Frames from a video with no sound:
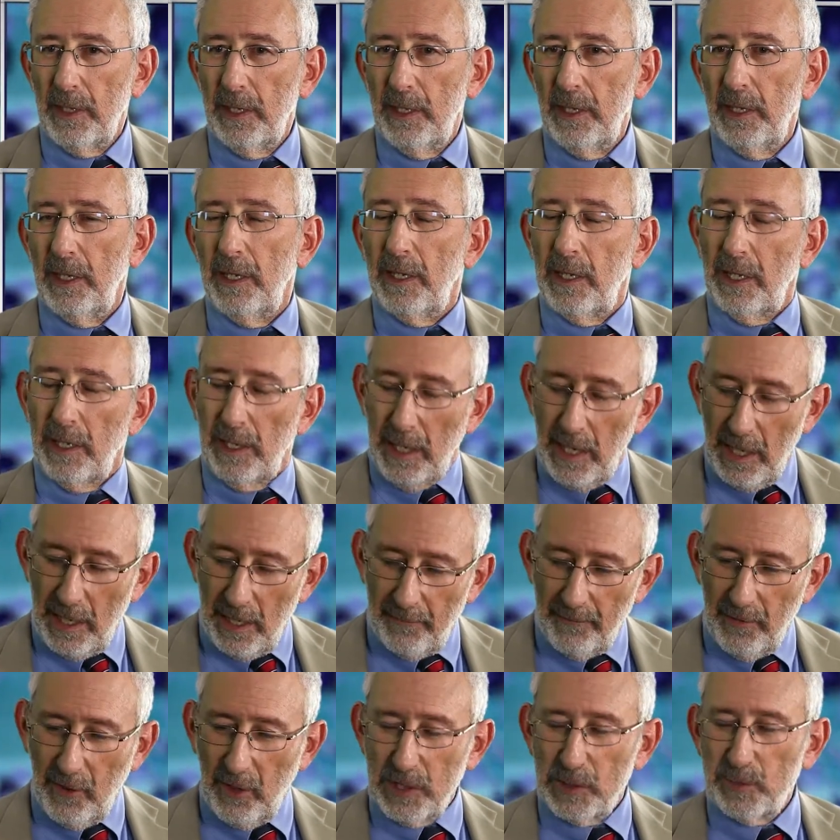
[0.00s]
in again
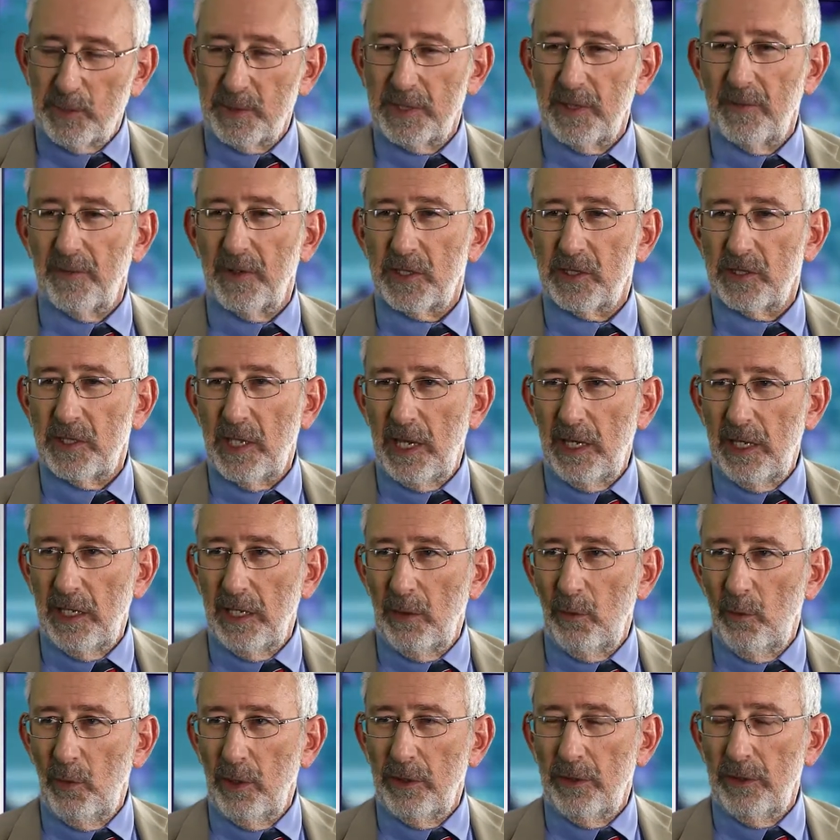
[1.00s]
a very specific
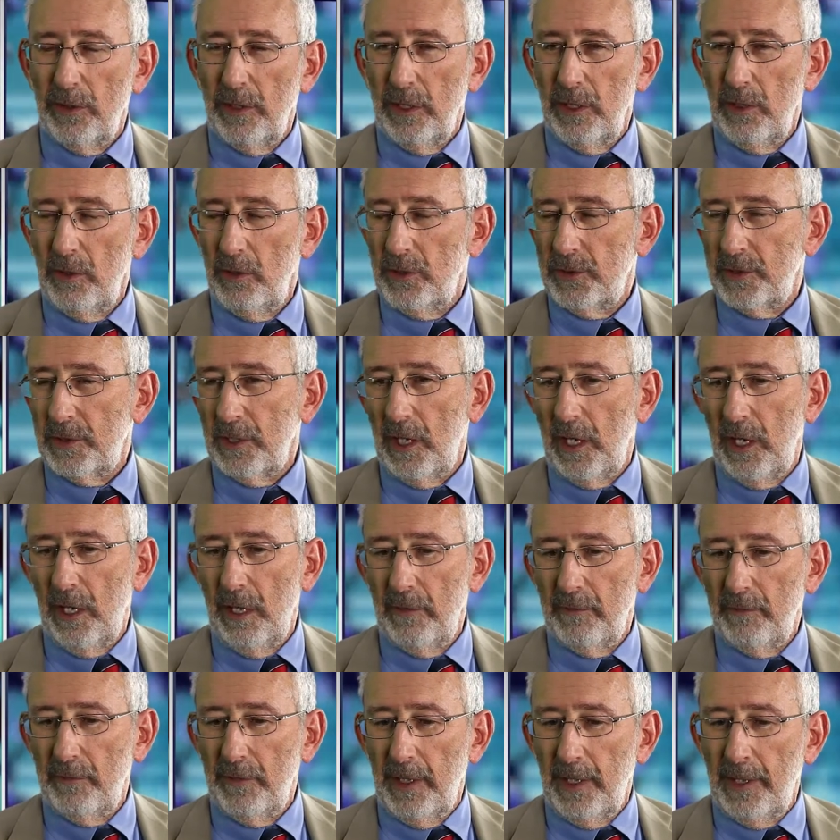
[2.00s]
setting with the use
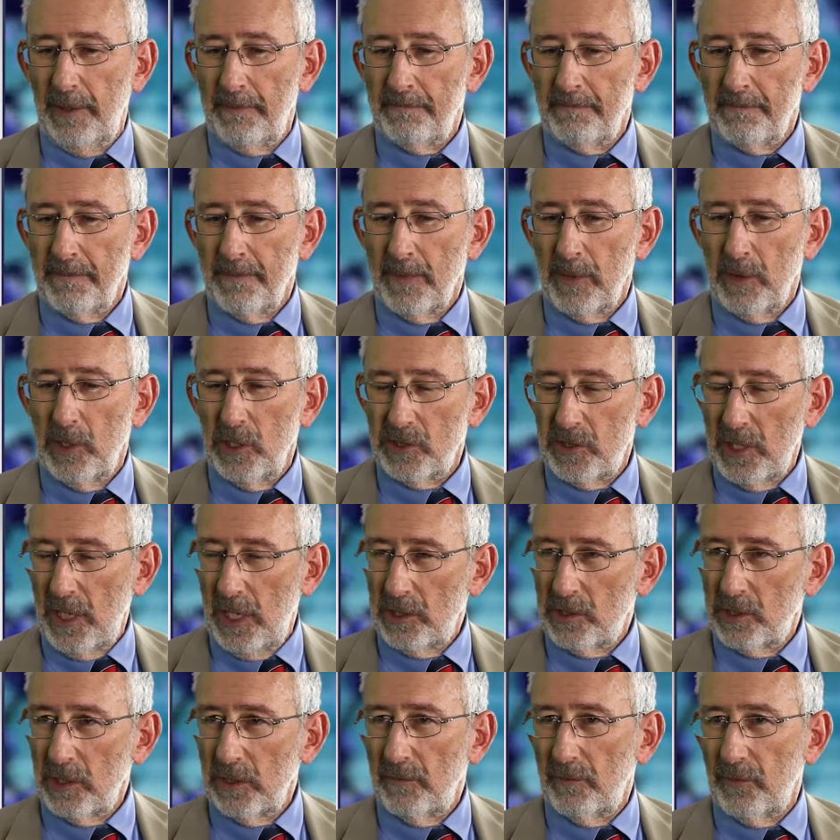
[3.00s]
of um, this
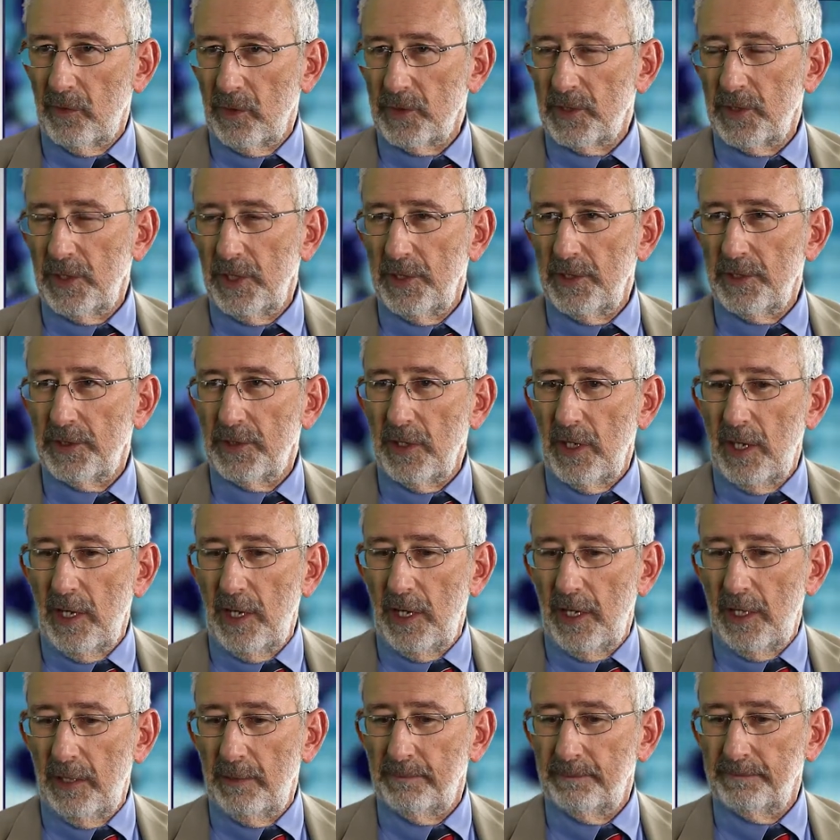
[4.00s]
agent versus,
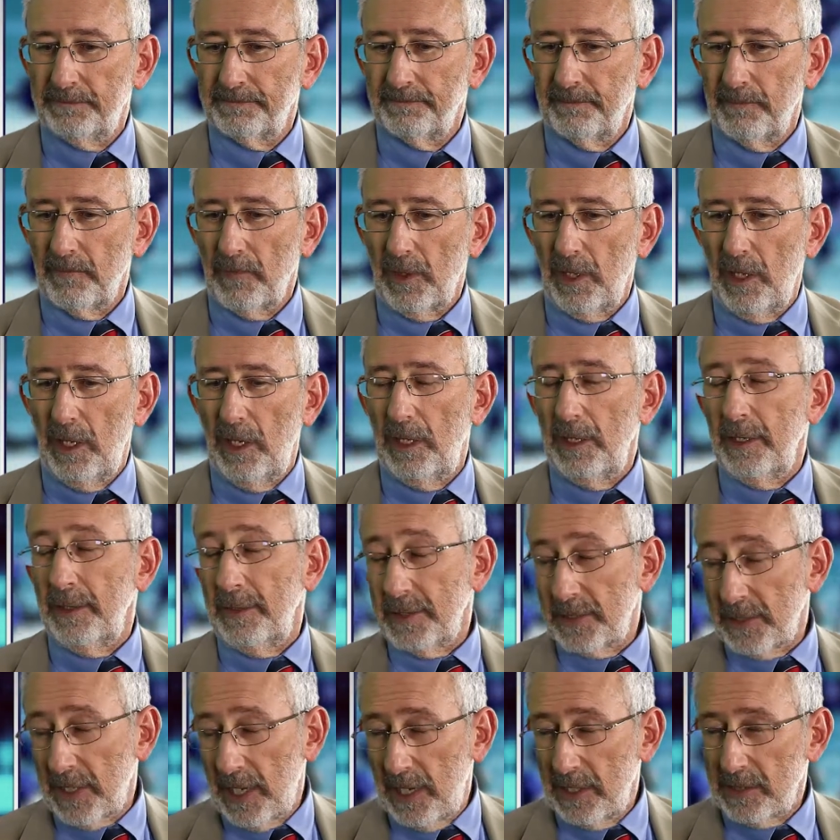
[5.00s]
um, uh, in
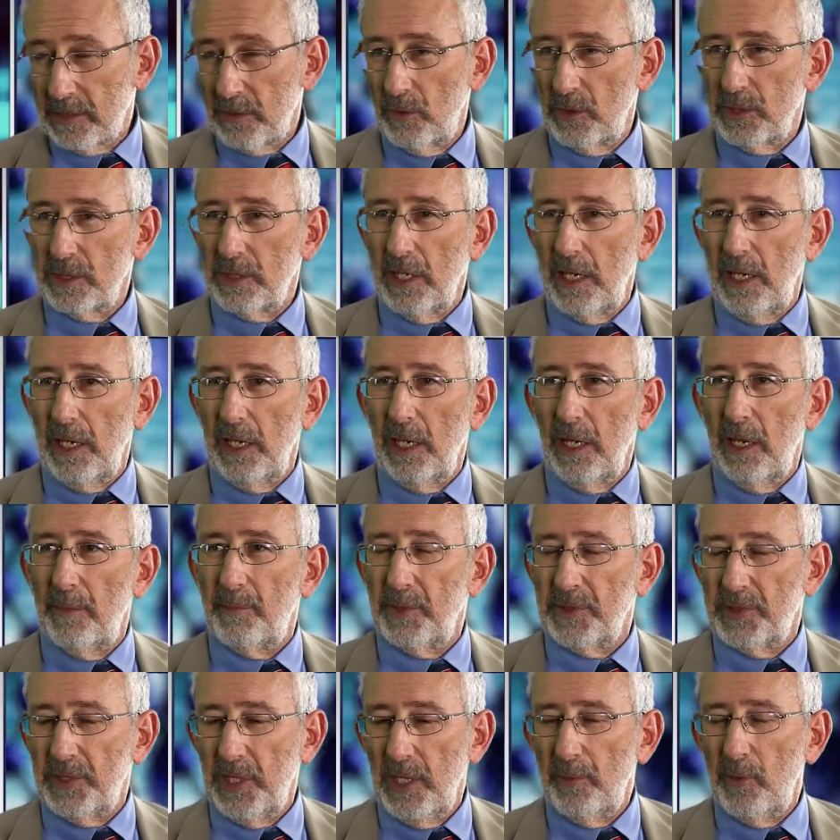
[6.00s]
this case, it was a uh,
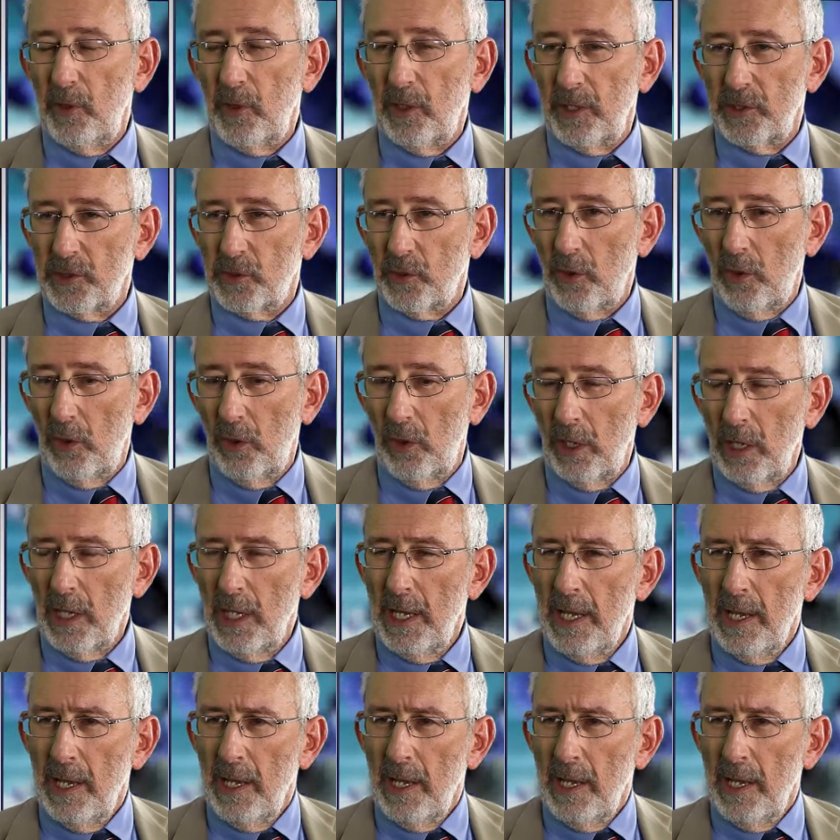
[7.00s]
placebo control.